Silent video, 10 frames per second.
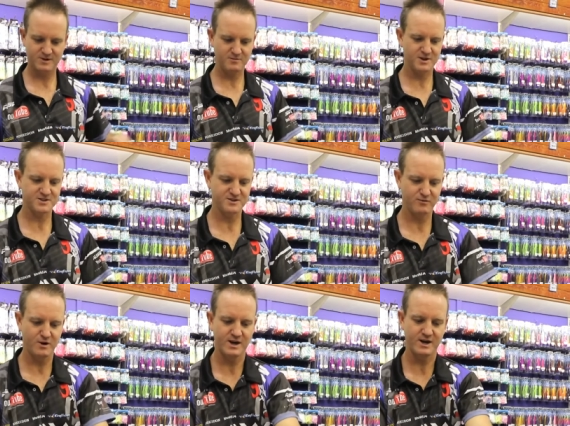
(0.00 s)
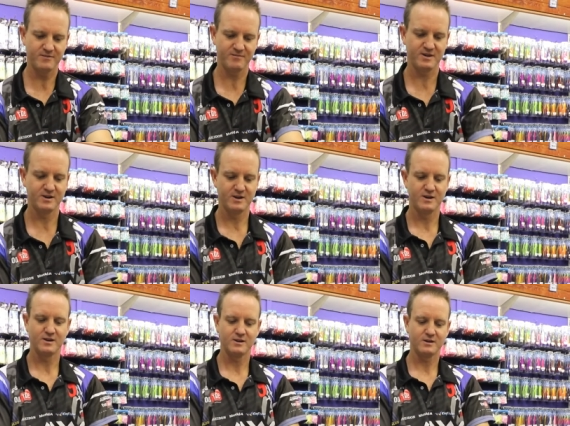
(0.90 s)
few meters of wire.
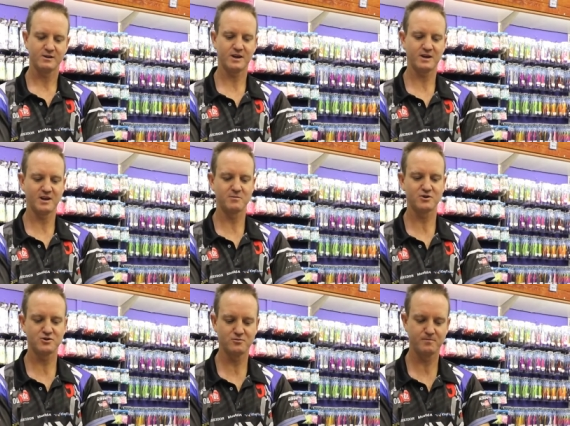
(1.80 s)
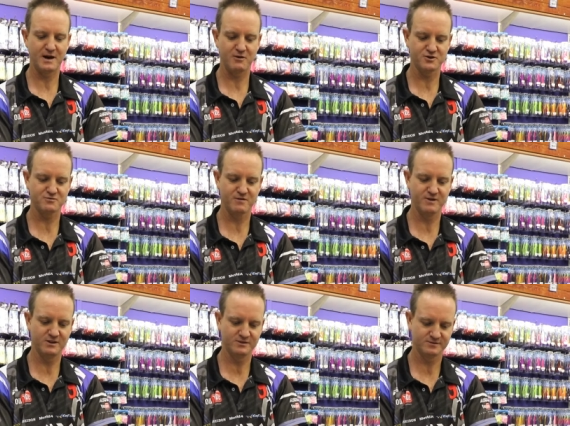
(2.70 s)
Take a number two power swivel.